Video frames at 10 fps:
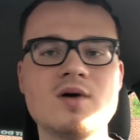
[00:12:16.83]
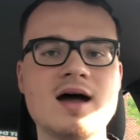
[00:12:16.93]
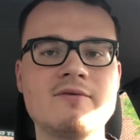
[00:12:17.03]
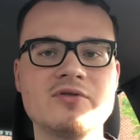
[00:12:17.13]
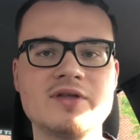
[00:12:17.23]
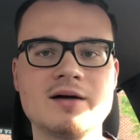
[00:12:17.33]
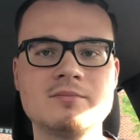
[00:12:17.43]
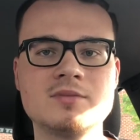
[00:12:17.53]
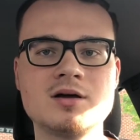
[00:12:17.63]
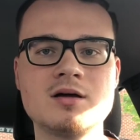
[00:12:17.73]
have with
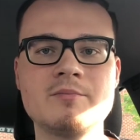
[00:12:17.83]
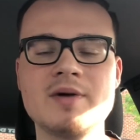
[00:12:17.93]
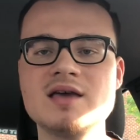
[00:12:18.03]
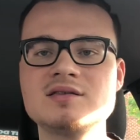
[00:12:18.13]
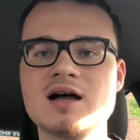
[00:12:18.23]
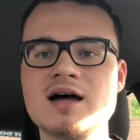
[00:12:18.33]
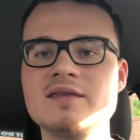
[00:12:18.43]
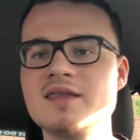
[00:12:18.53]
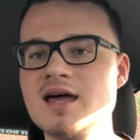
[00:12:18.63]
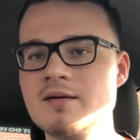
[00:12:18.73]
them based
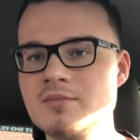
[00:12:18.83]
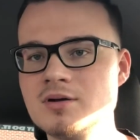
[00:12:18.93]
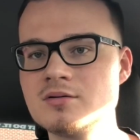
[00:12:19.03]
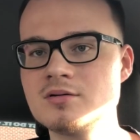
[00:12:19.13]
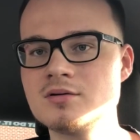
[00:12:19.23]
on them,